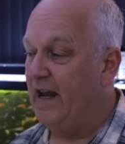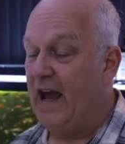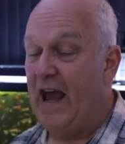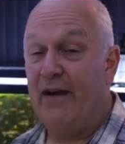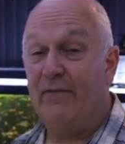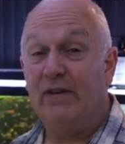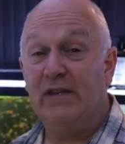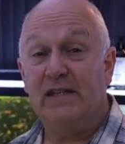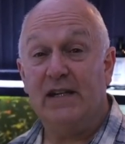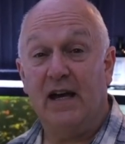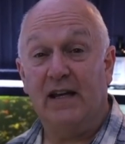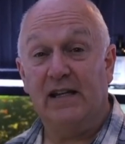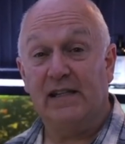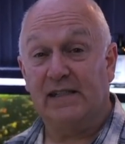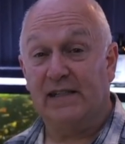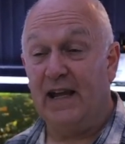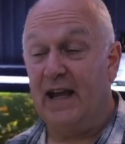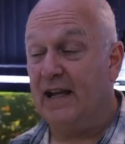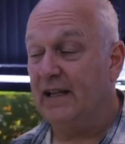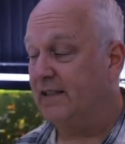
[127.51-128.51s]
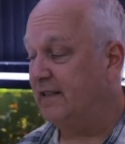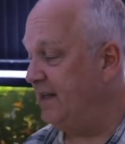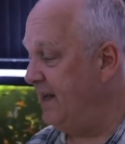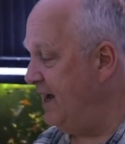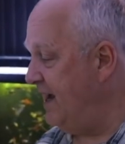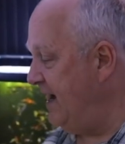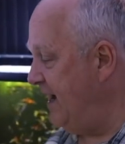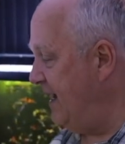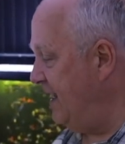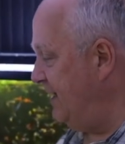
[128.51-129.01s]
I haven't done it since.
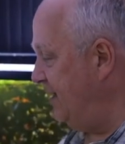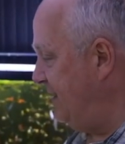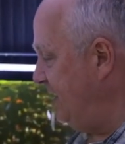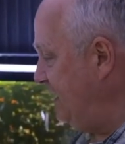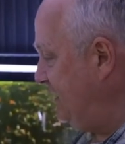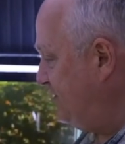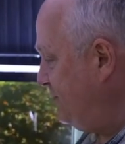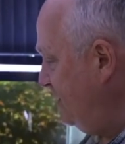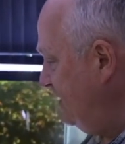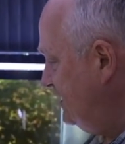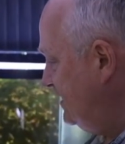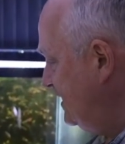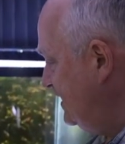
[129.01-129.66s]
And these ones